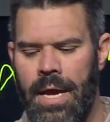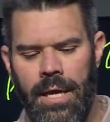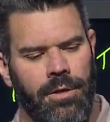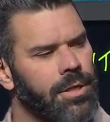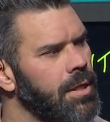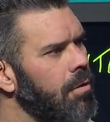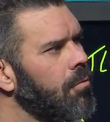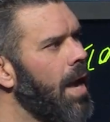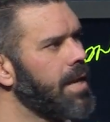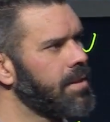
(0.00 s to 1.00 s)
and you just need to
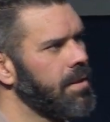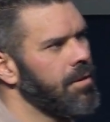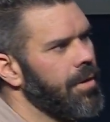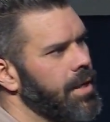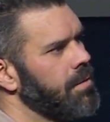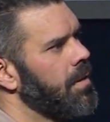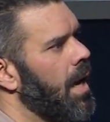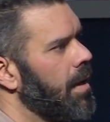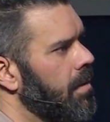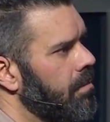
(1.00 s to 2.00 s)
rest in the grace of
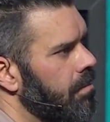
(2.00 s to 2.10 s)
God.